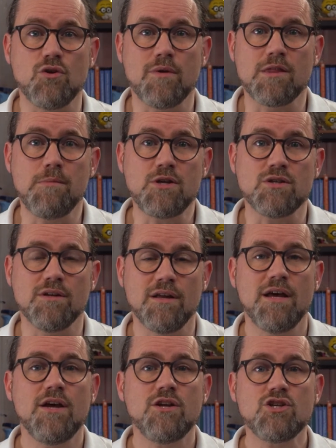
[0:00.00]
during the mission,
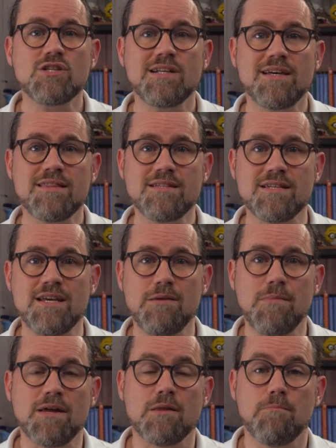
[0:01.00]
just like the
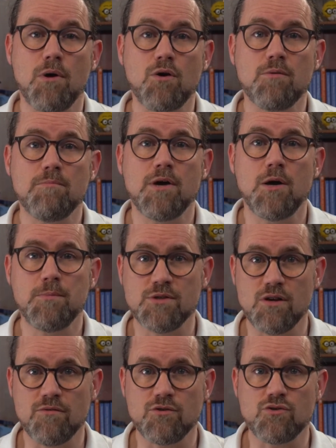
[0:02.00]
team at the Bochum
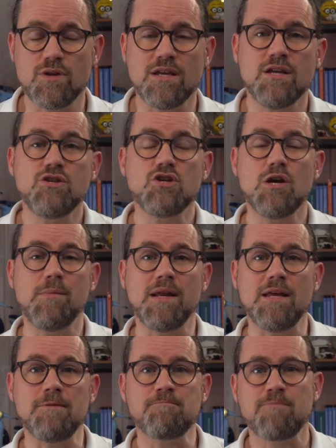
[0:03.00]
Observatory in Germany.